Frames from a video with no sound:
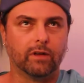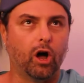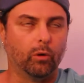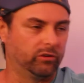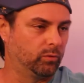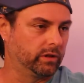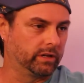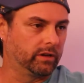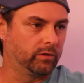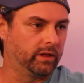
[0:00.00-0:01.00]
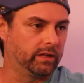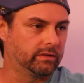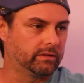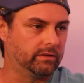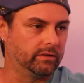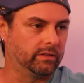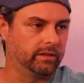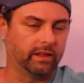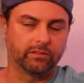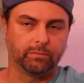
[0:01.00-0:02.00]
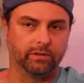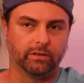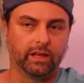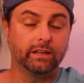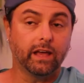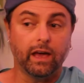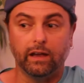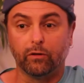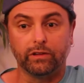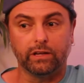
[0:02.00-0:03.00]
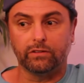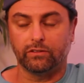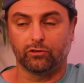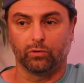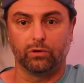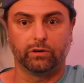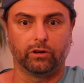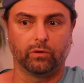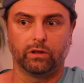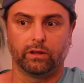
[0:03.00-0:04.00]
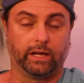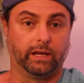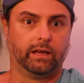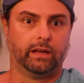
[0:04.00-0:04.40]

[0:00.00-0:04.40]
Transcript: always willing to do that. So, right. And that's been, and yeah, and over the years it's grown and grown. Like,